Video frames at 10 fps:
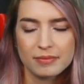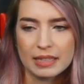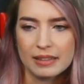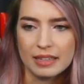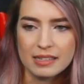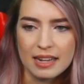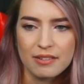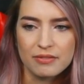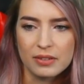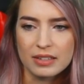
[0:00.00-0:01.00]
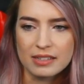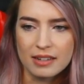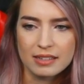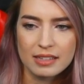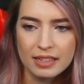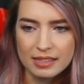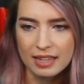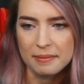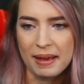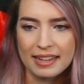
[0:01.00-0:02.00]
These nat 4s, honestly, he's
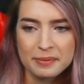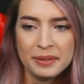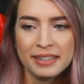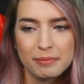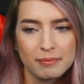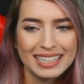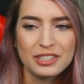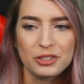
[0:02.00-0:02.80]
gonna pass me. Me too,